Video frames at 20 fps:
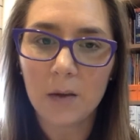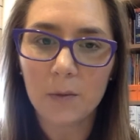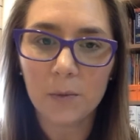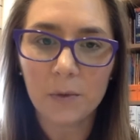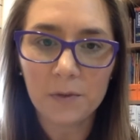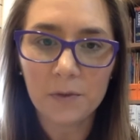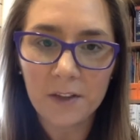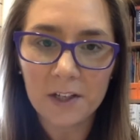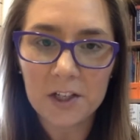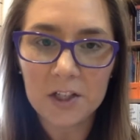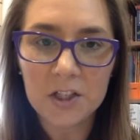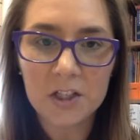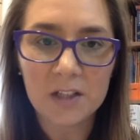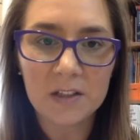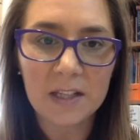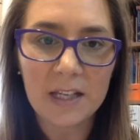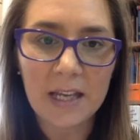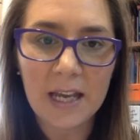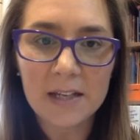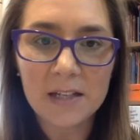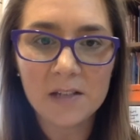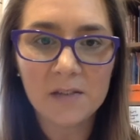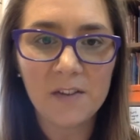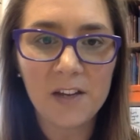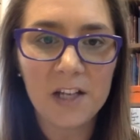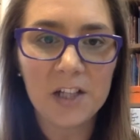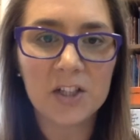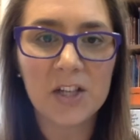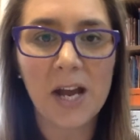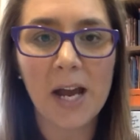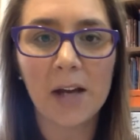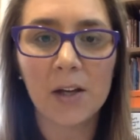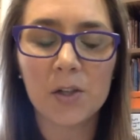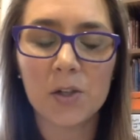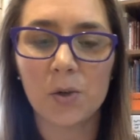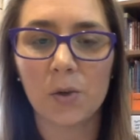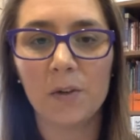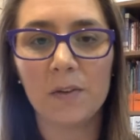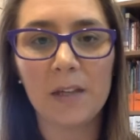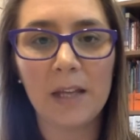reflection at the end of each
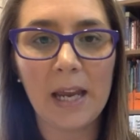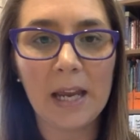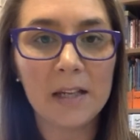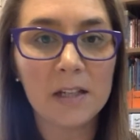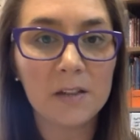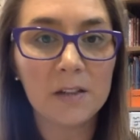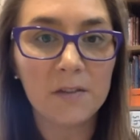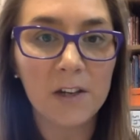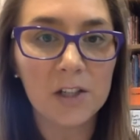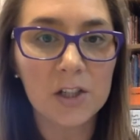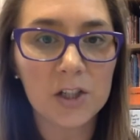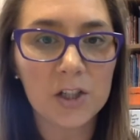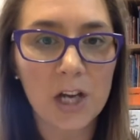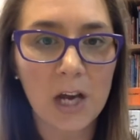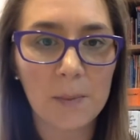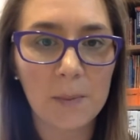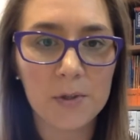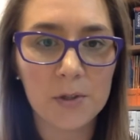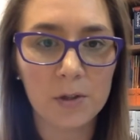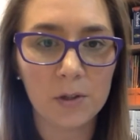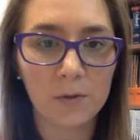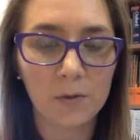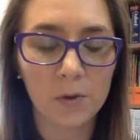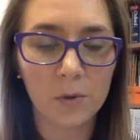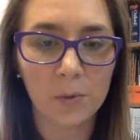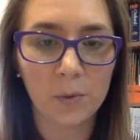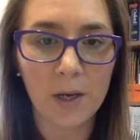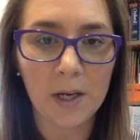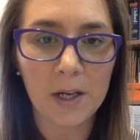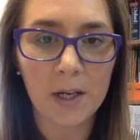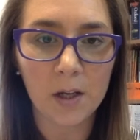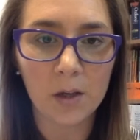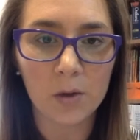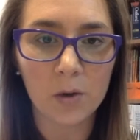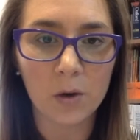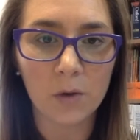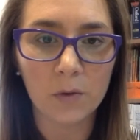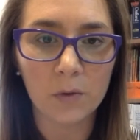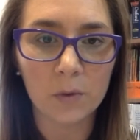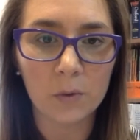act or at the end of each chapter if you're reading a
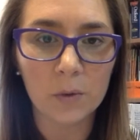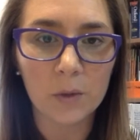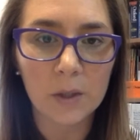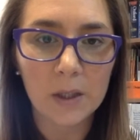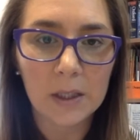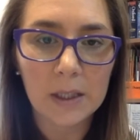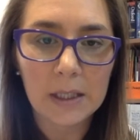novel,